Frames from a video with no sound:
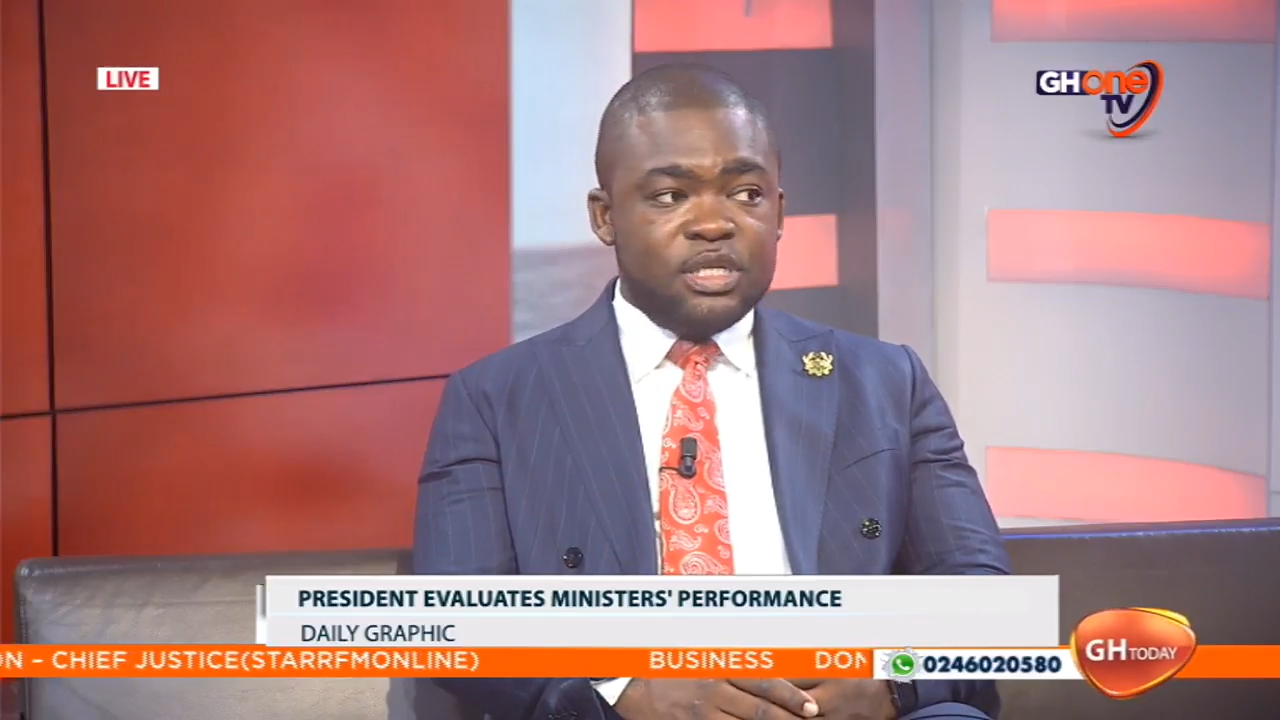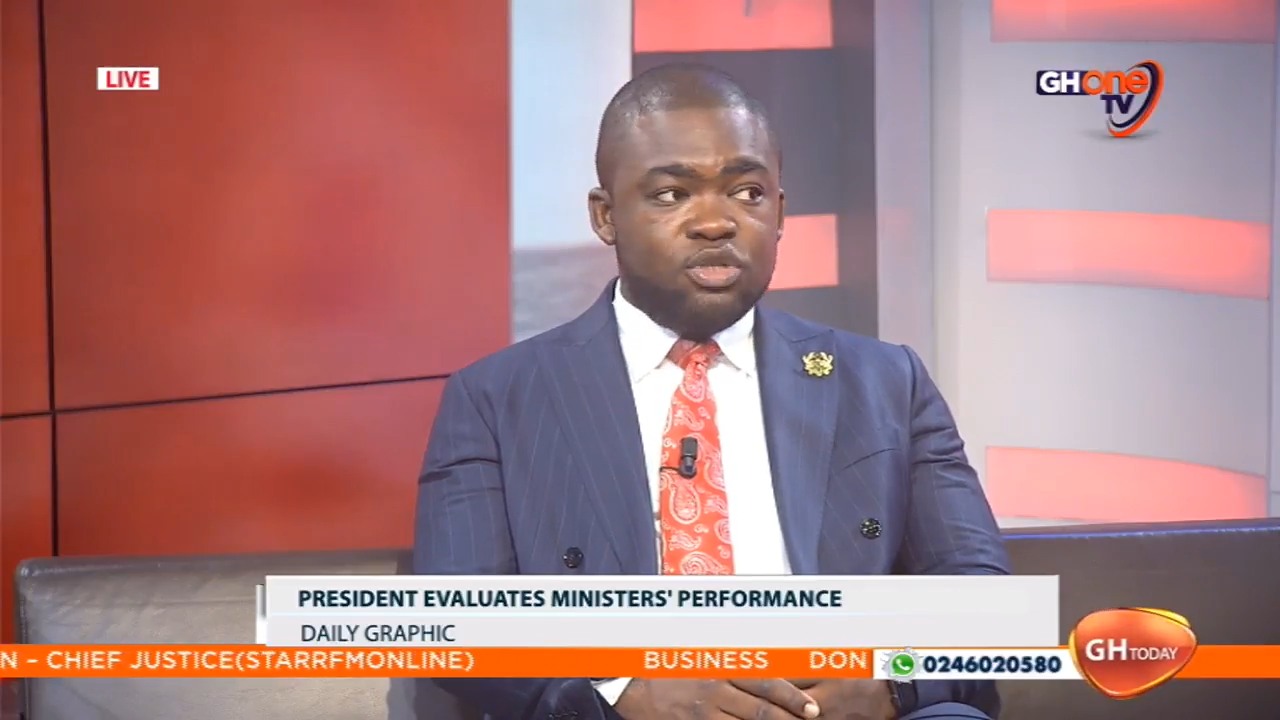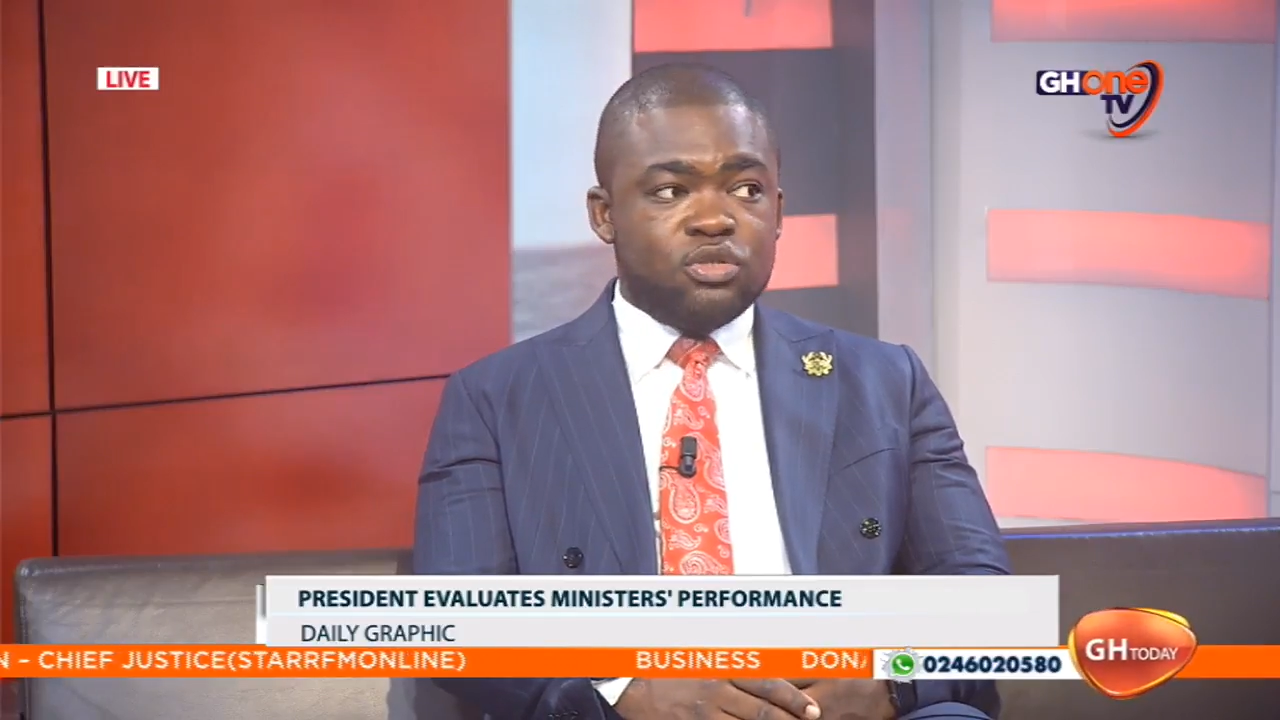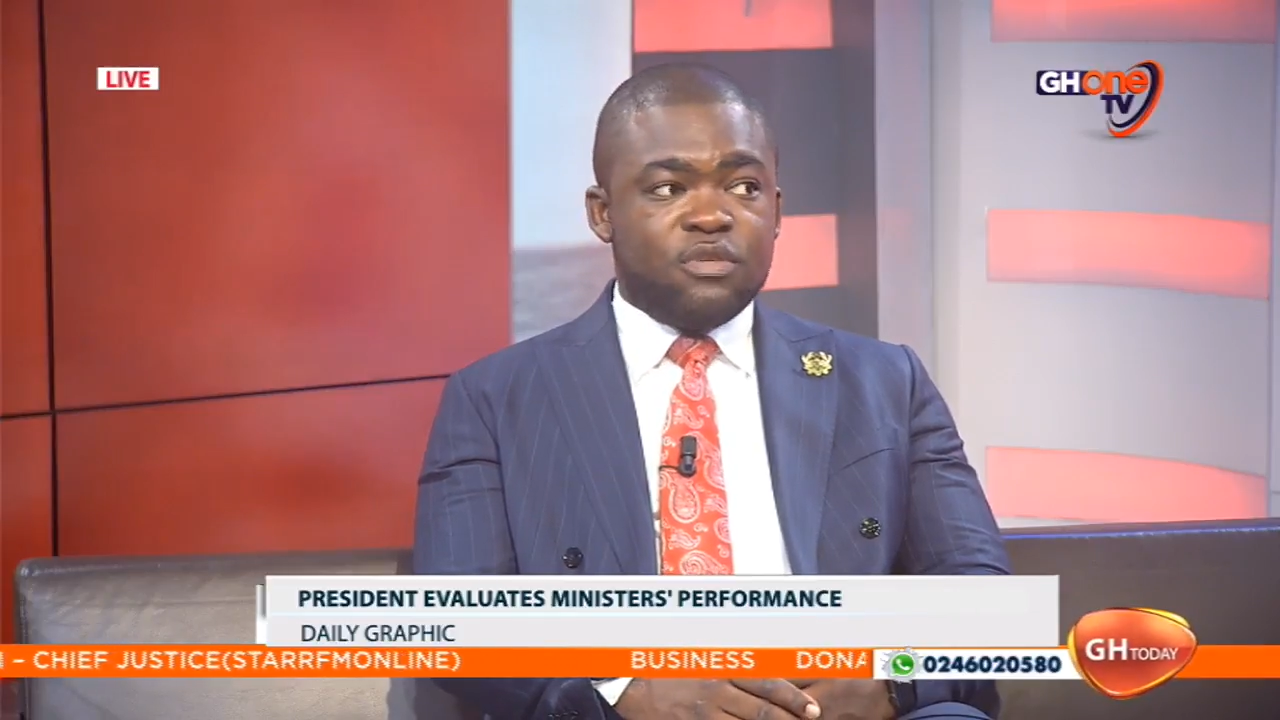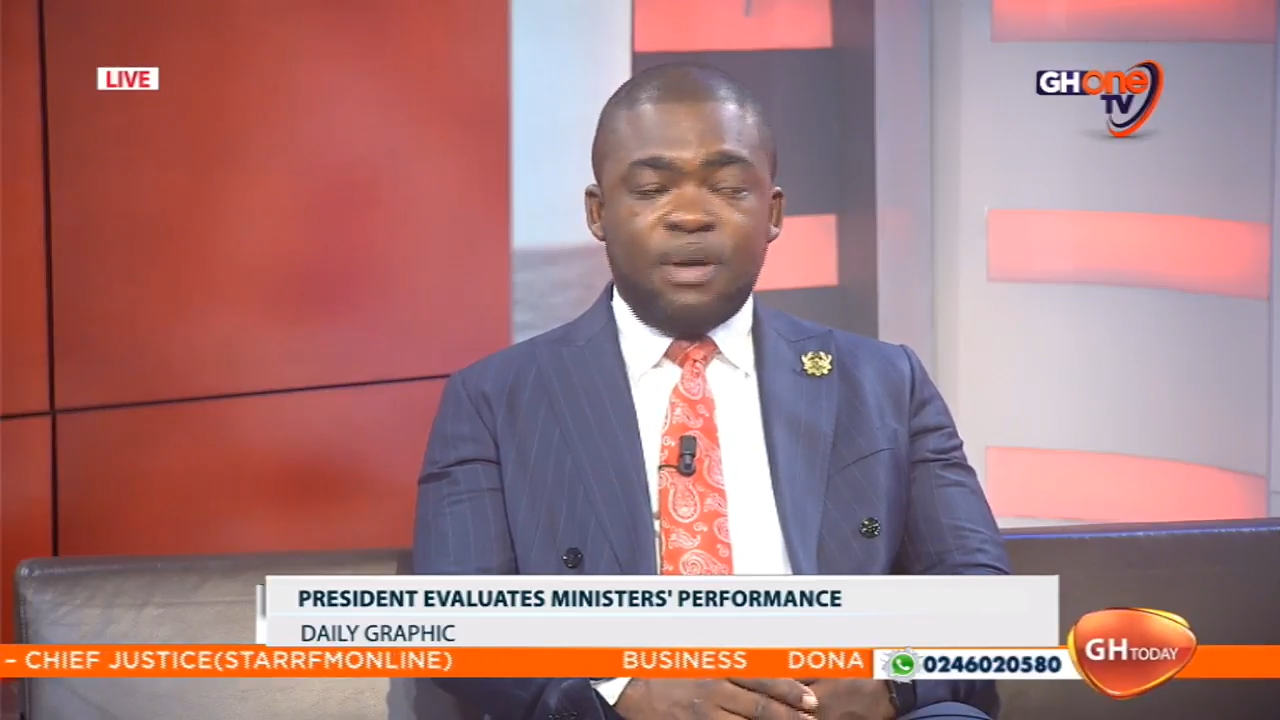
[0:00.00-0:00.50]

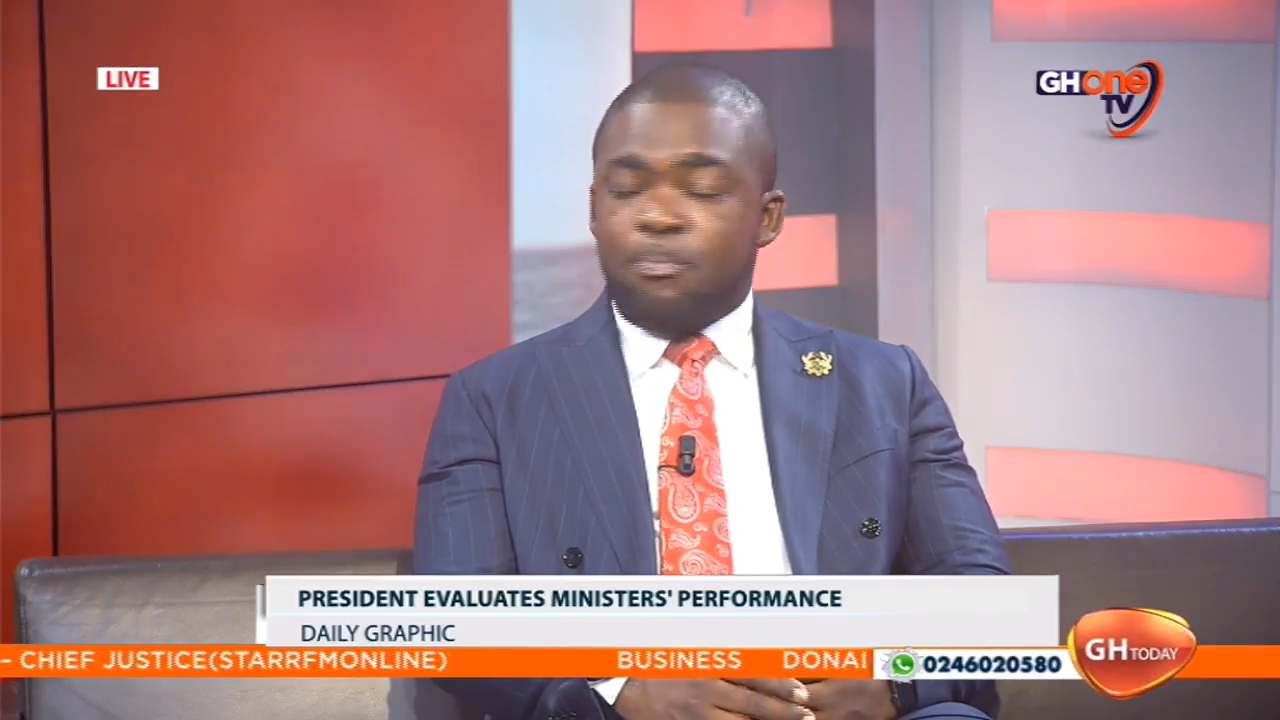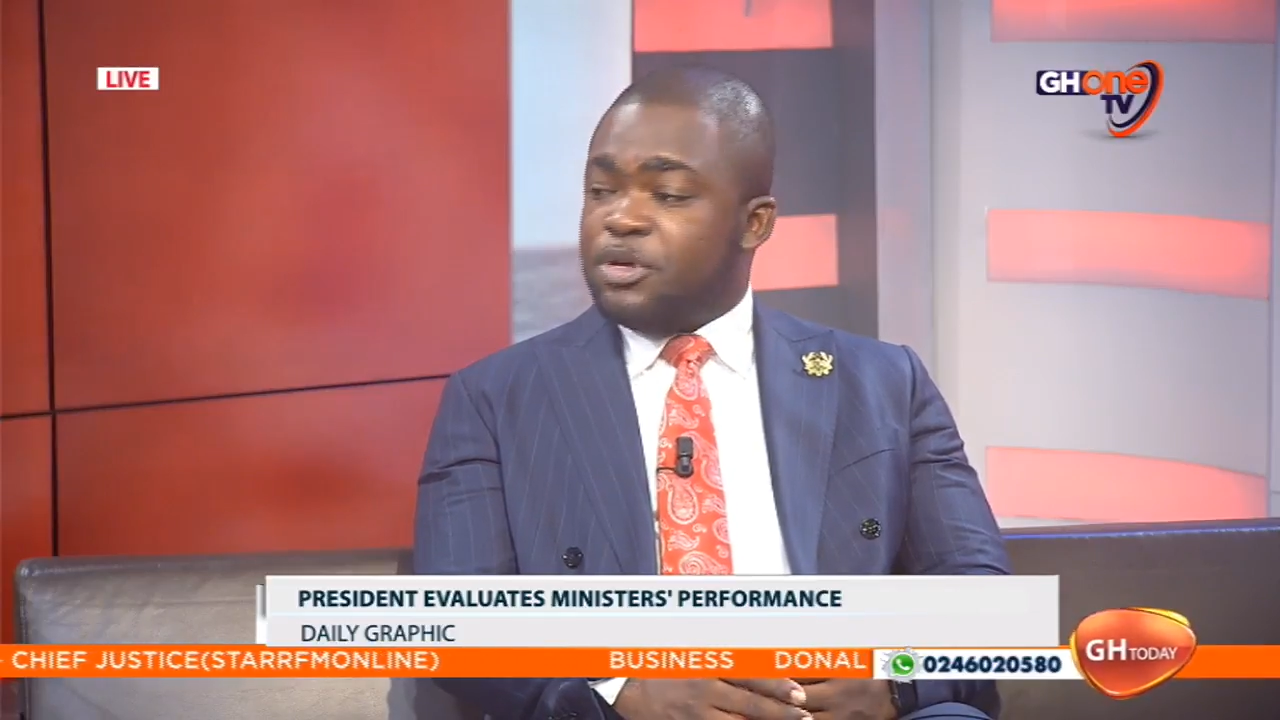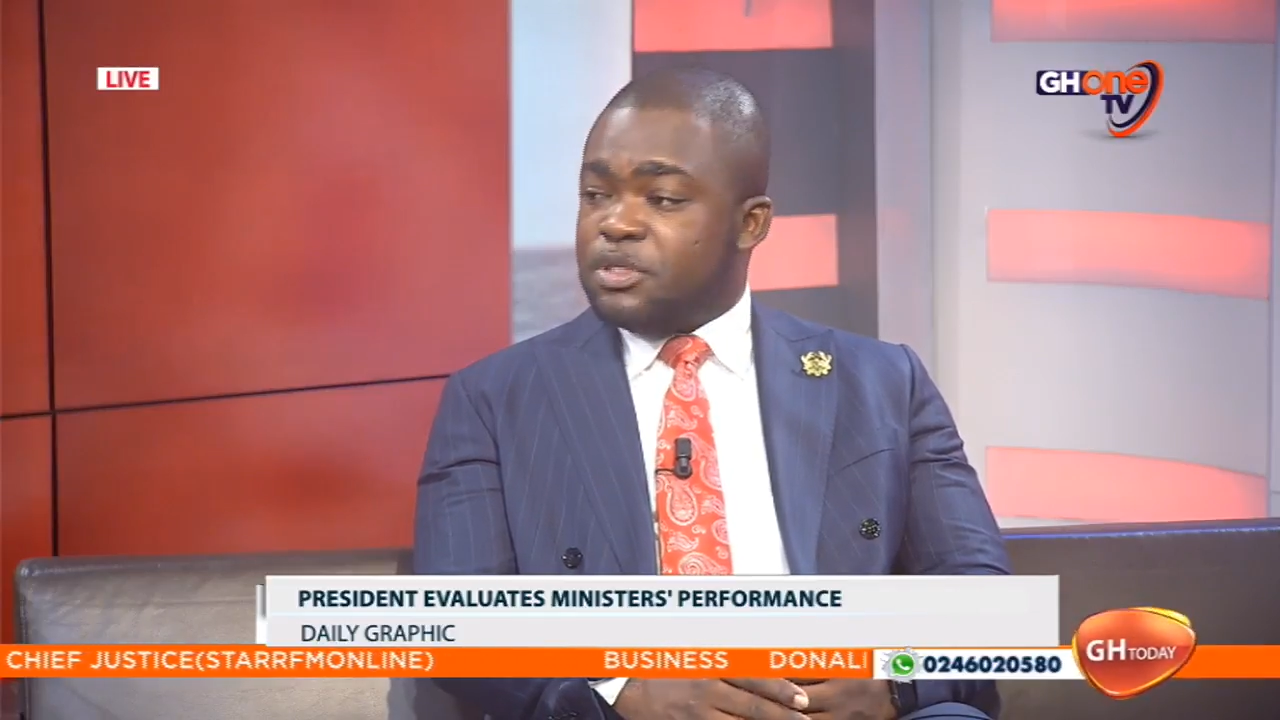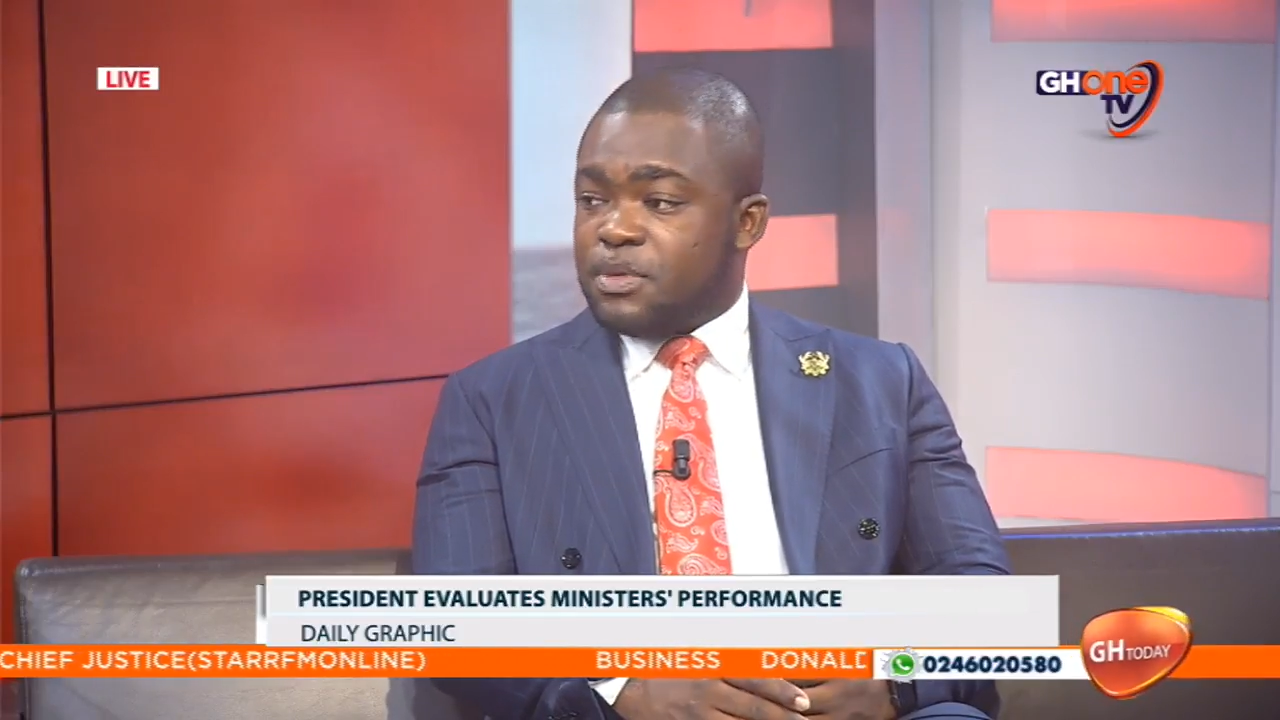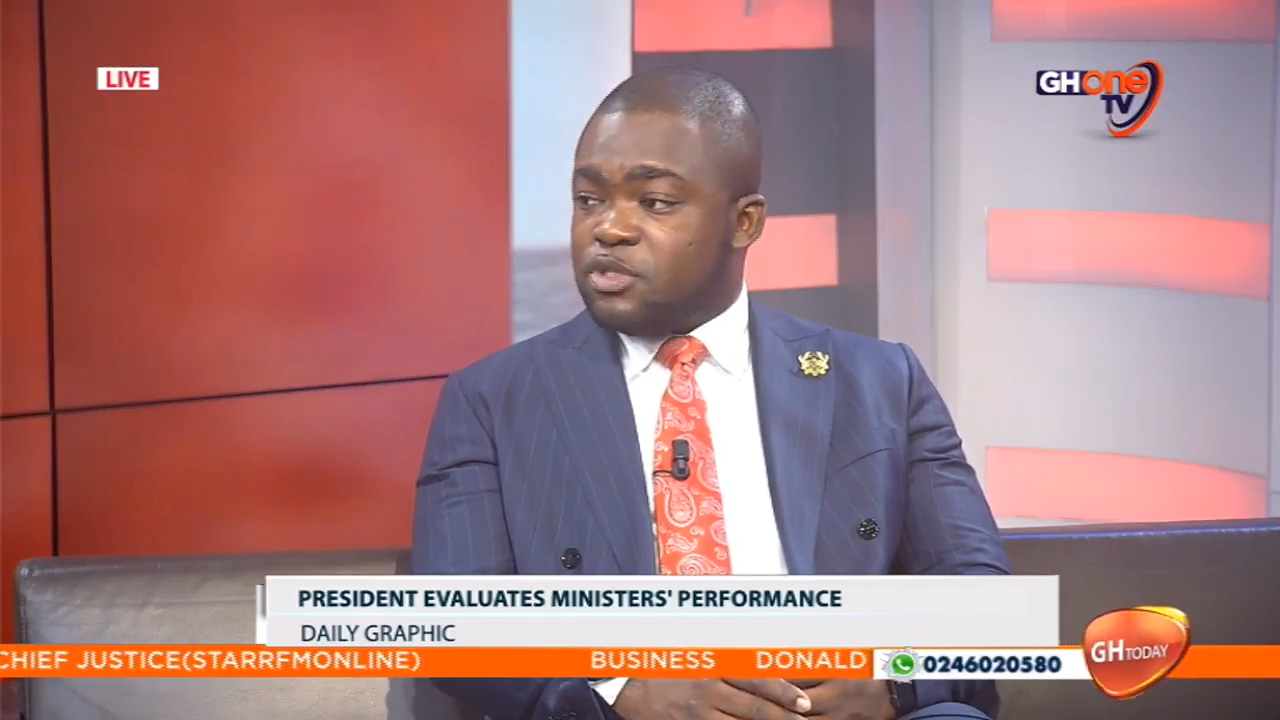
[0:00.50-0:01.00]
issues of
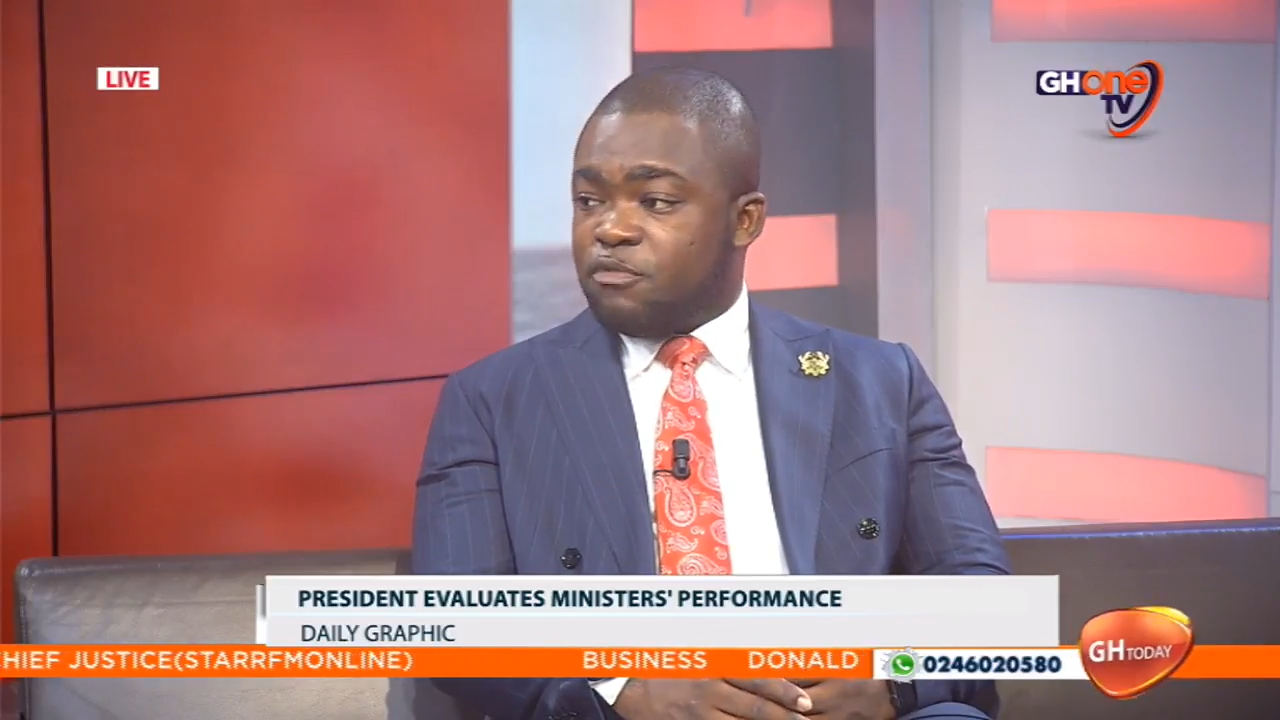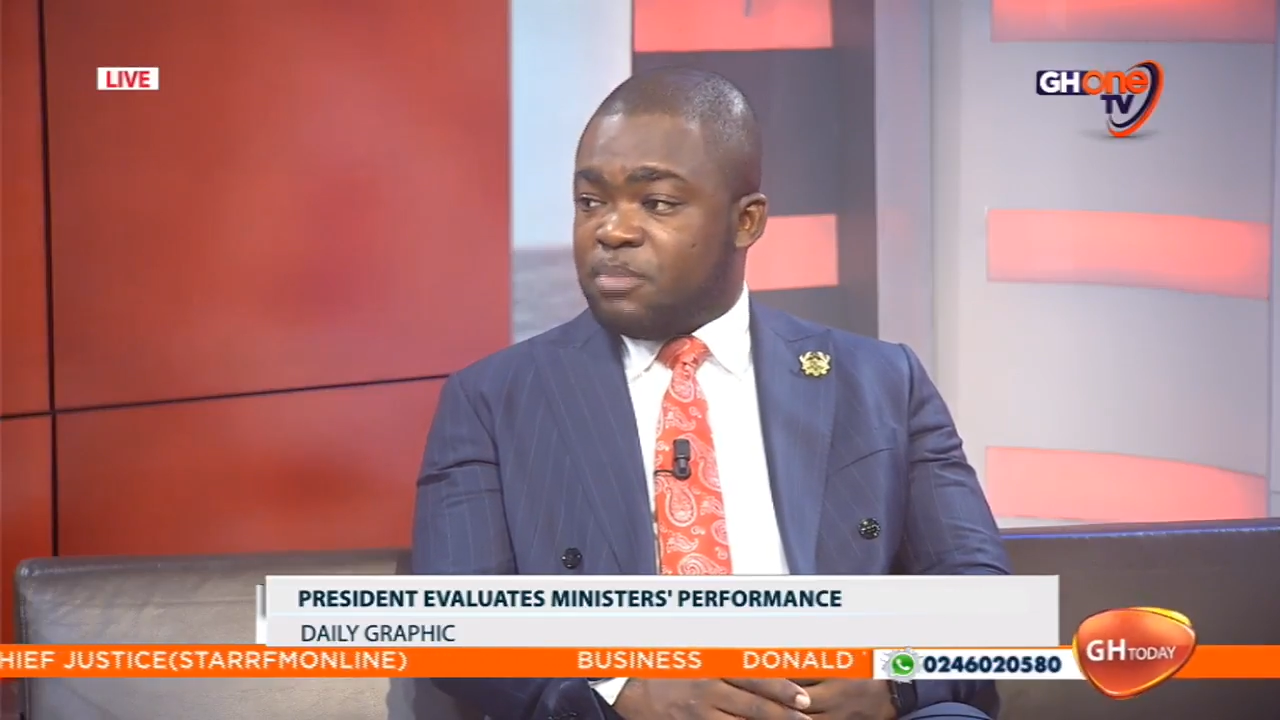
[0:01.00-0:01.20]
appointment